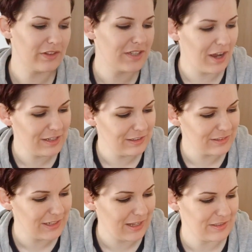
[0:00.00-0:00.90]
The tiny little
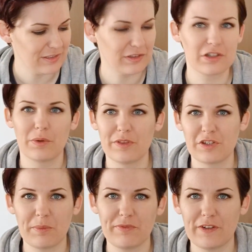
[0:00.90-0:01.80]
glasses that go on the
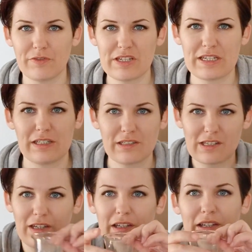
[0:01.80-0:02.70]
top of it are ridiculous.
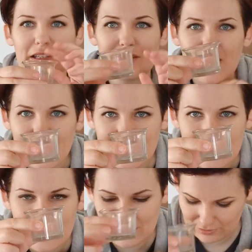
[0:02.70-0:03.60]
Look, tiny
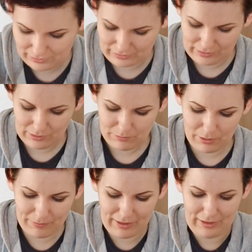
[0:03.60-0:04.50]
little thing. Pop
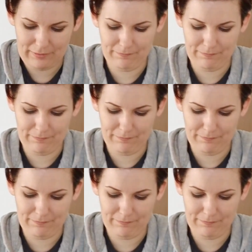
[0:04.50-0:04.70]
that in.